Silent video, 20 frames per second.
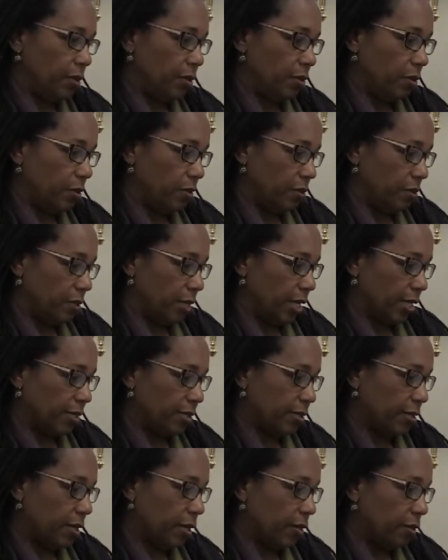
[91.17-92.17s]
the
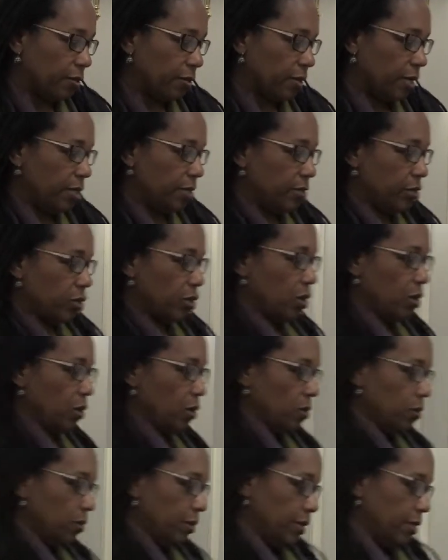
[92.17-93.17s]
textiles. And
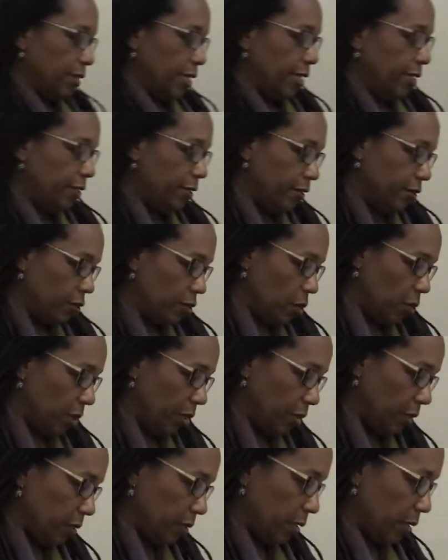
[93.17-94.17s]
so in this
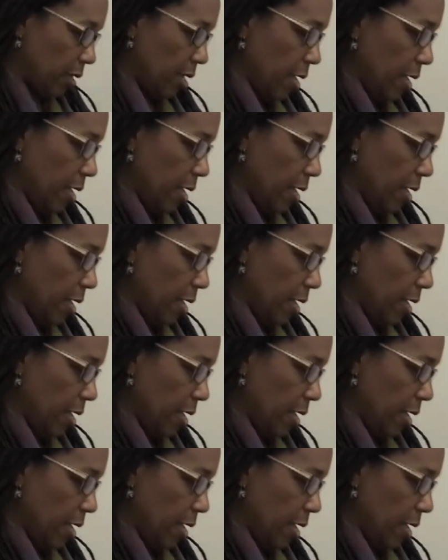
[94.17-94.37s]
quilt,